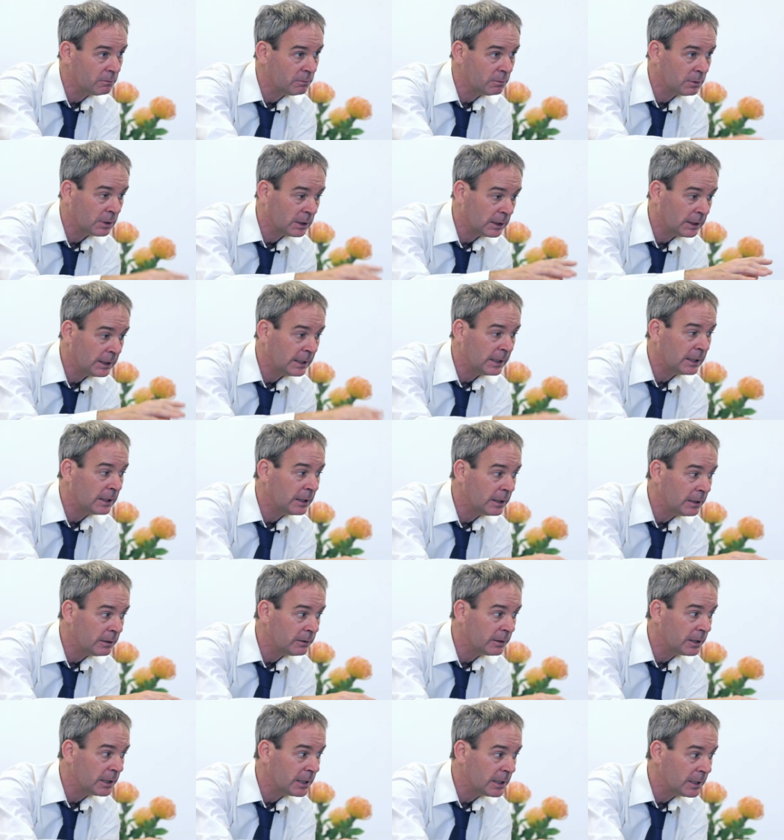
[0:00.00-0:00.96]
Clearly,
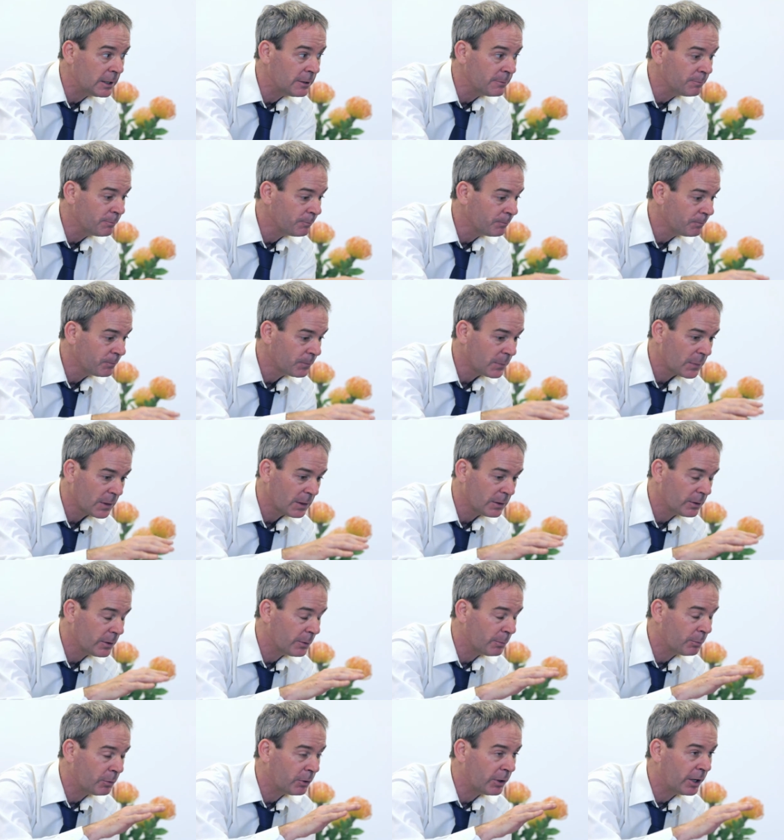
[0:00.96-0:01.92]
the, the
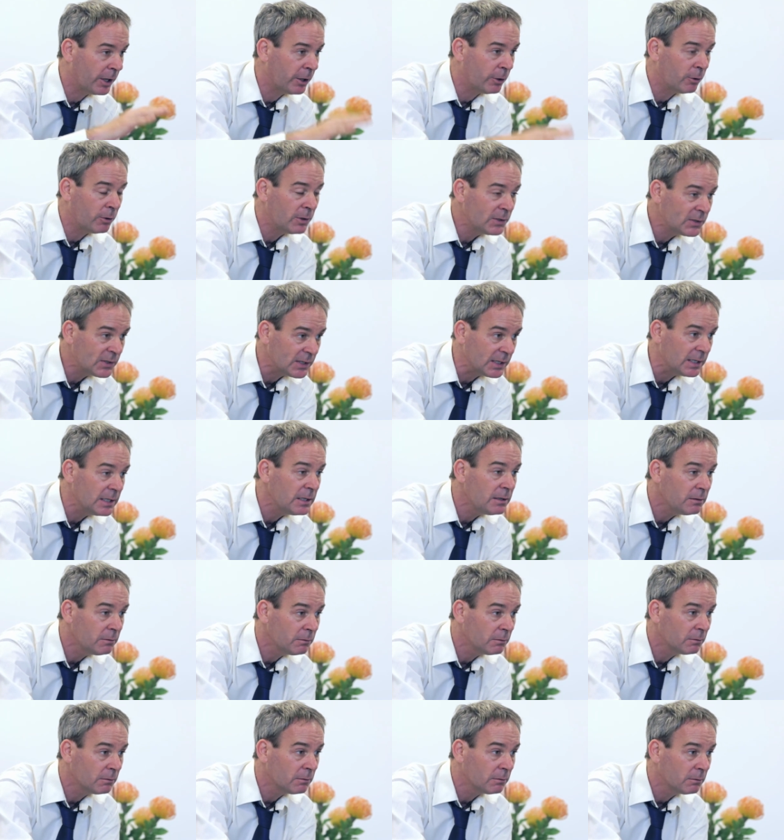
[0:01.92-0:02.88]
priority
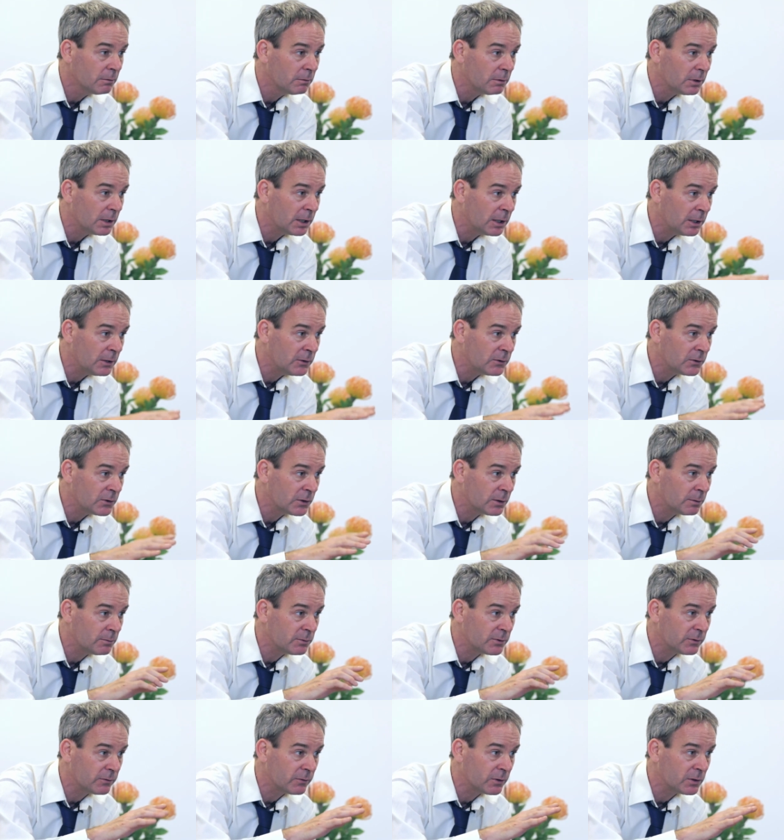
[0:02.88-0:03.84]
in
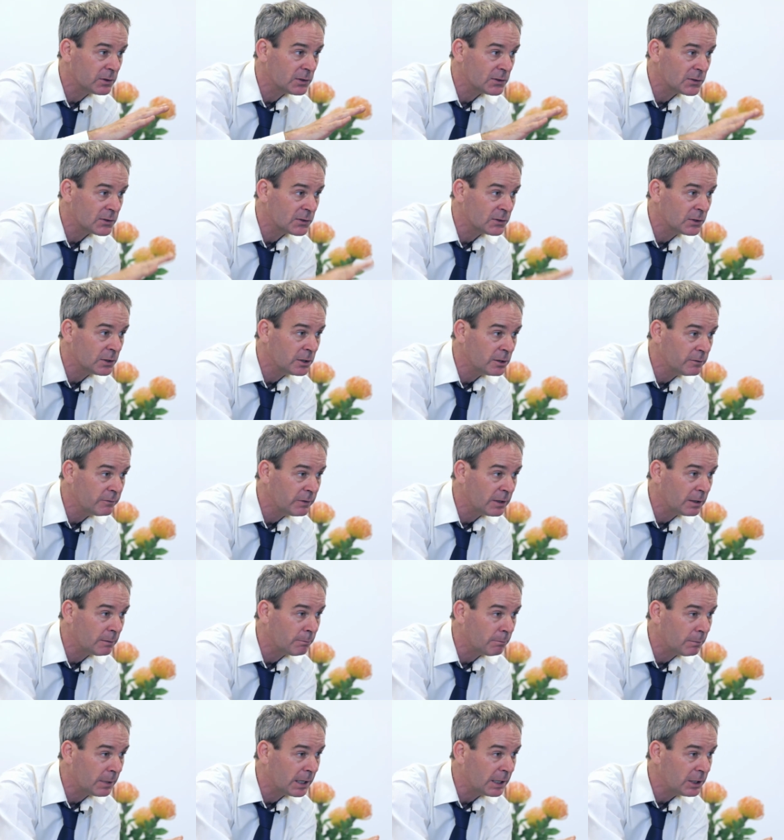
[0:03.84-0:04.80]
terms of conserving
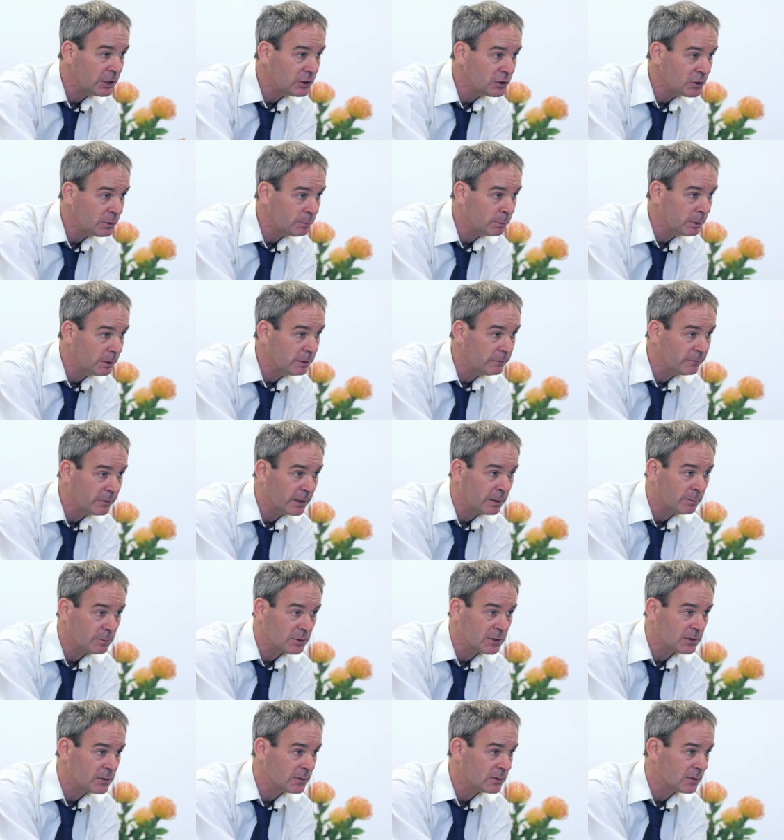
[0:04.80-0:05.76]
and managing marine environments is,